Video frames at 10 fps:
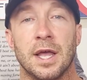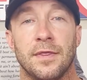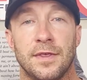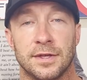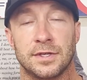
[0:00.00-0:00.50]

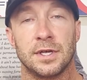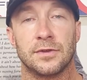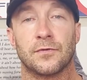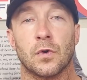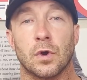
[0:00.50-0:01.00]
This is
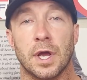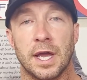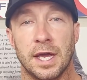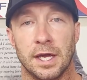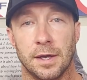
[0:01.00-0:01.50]
for
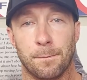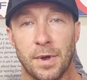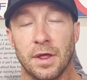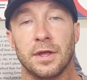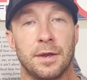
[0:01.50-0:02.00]
a
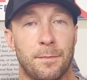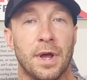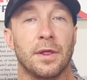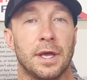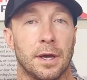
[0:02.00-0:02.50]

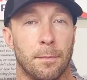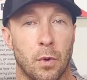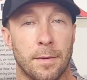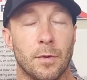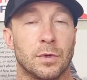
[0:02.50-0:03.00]
belly-to-belly appointment,